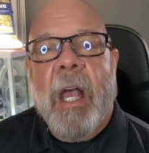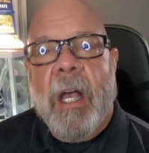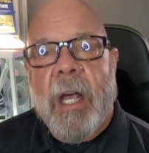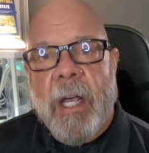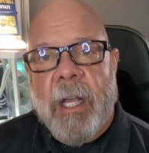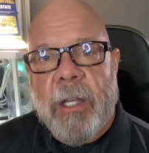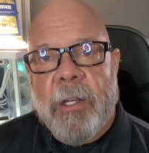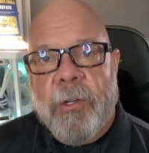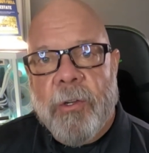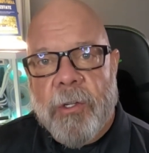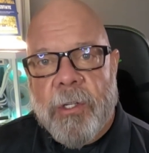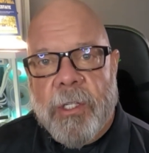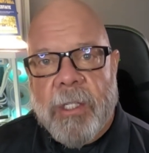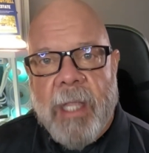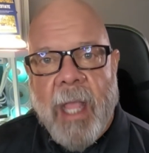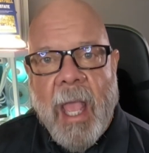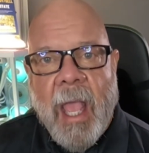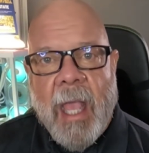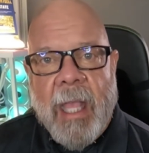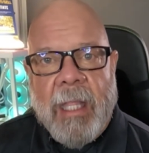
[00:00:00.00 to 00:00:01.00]

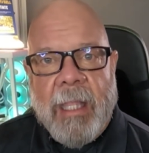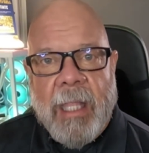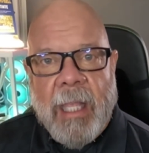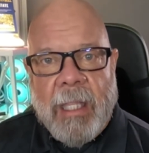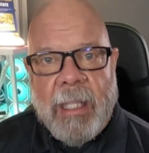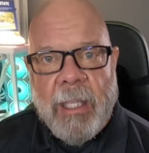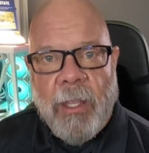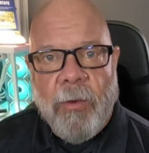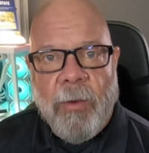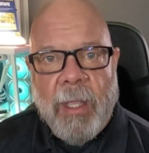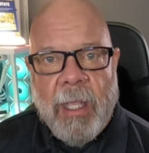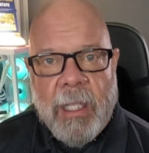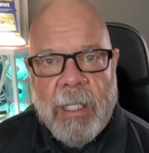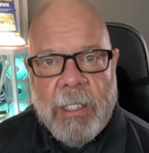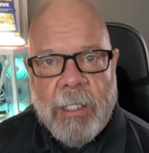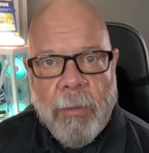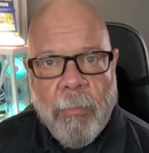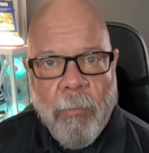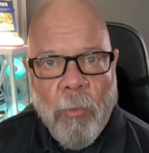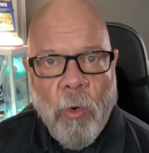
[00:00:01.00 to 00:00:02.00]
understand that there
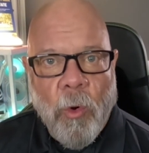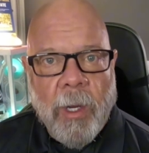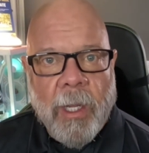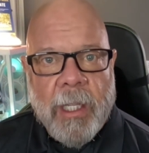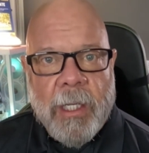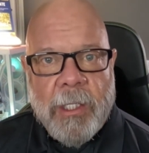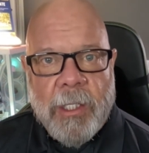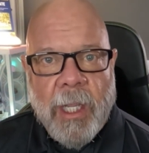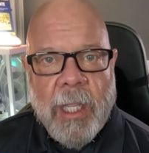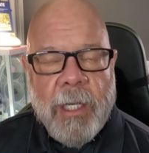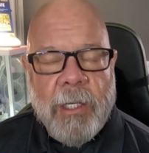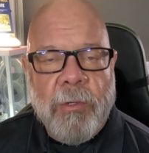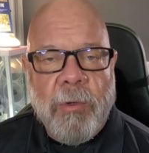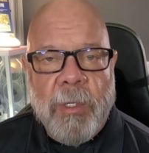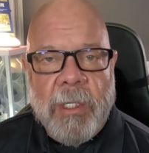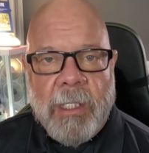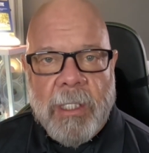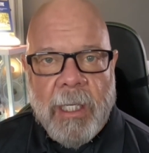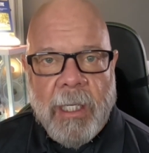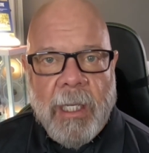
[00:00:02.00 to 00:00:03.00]
is a mortgage
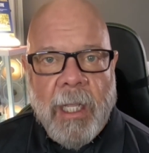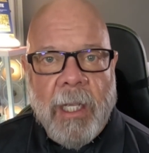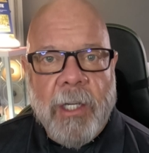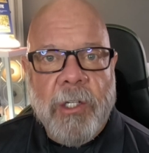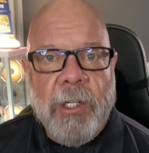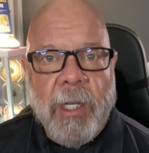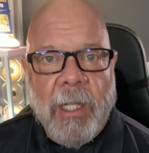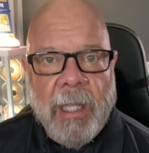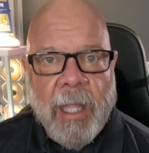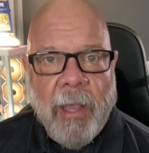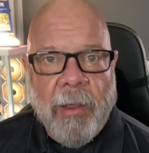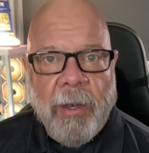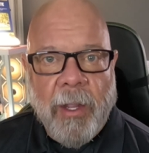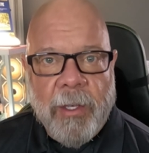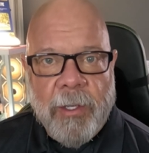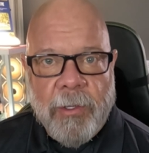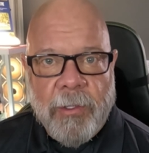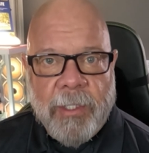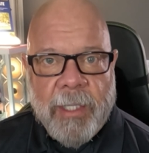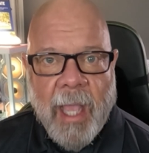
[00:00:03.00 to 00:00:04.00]
interest deduction allowed
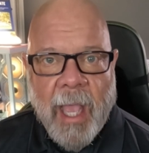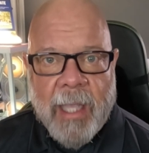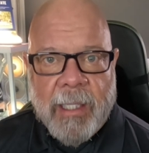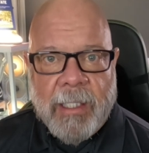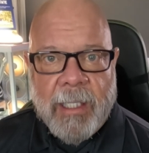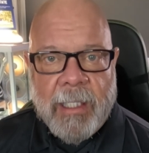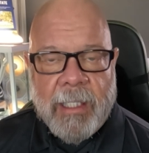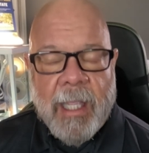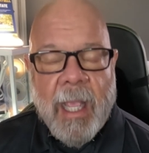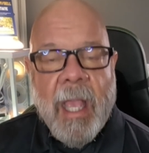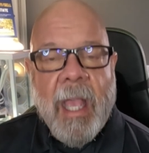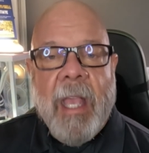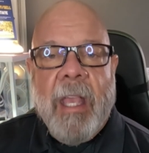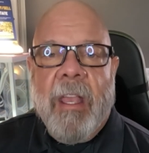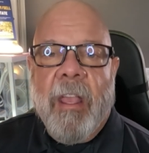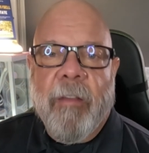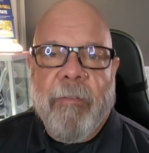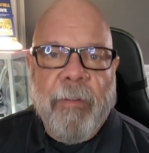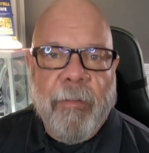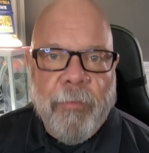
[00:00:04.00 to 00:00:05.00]
on your taxes
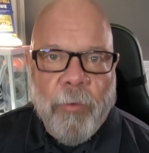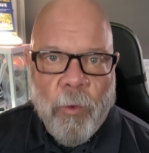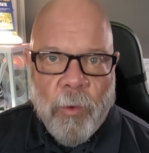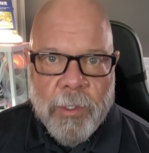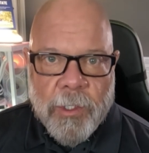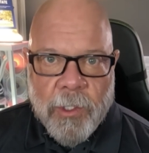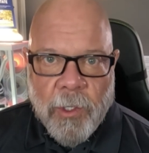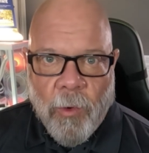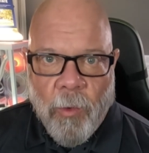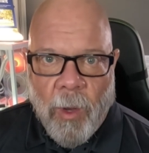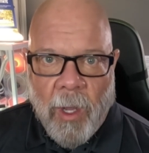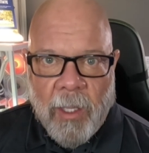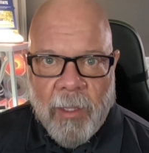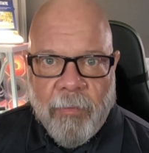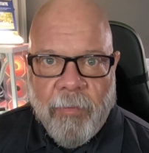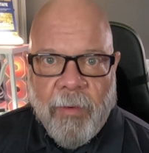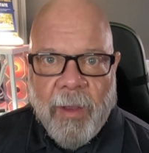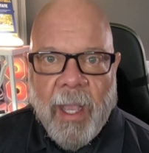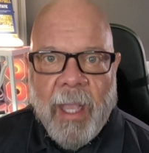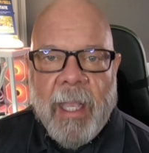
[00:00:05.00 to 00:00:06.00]
if, of course, you
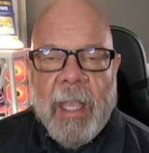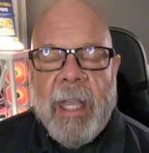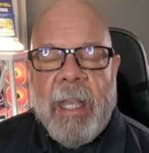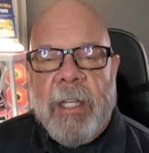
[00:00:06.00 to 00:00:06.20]
qualify.